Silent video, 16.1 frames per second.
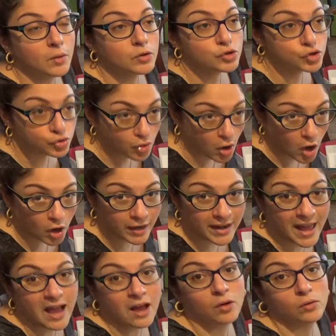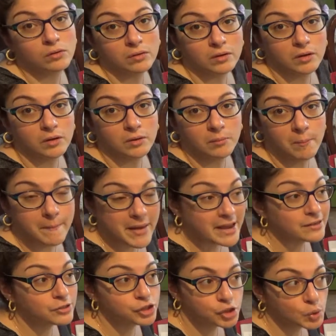Draw it out.
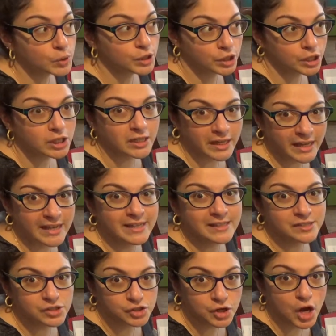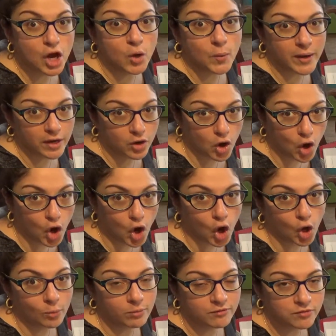Make sure your kids know it
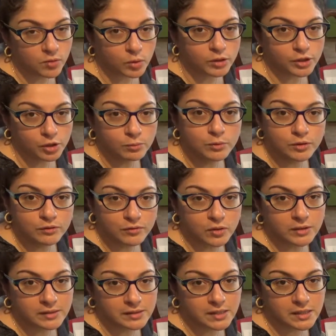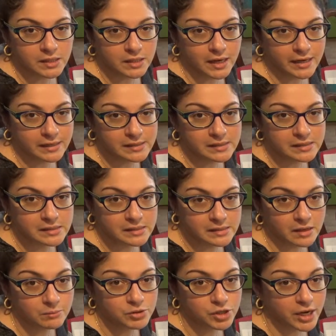all before you move on to the next
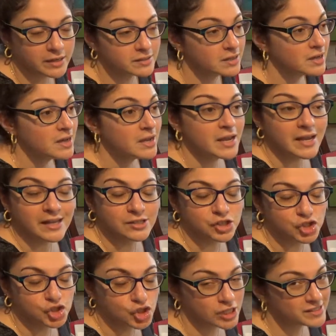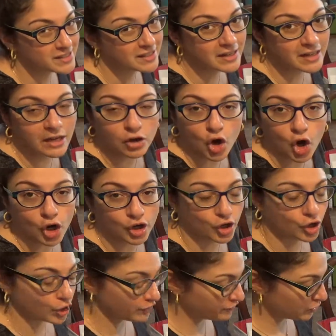subject. It's just going to get
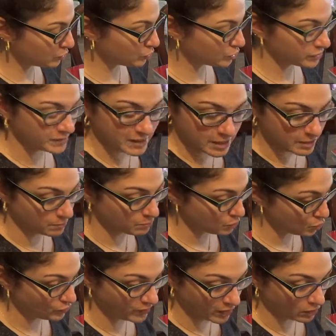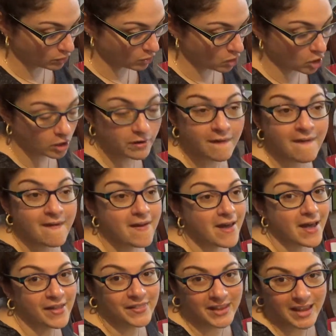harder if you just keep moving along
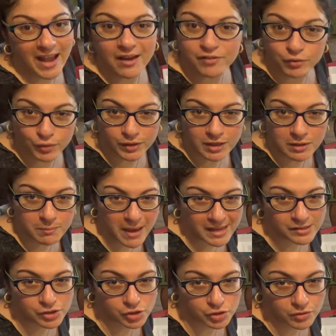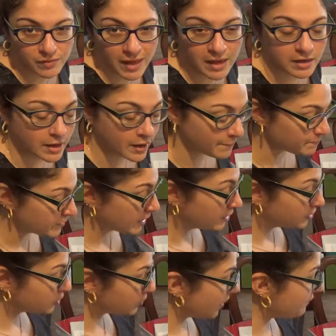and they haven't really mastered that yet.
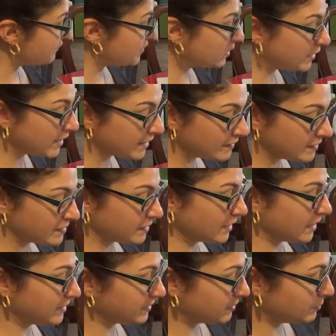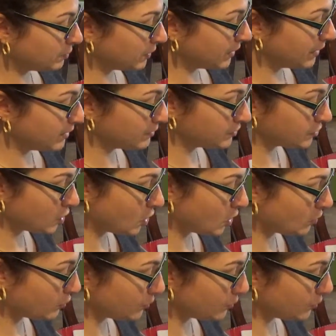So I feel like these lesson plans are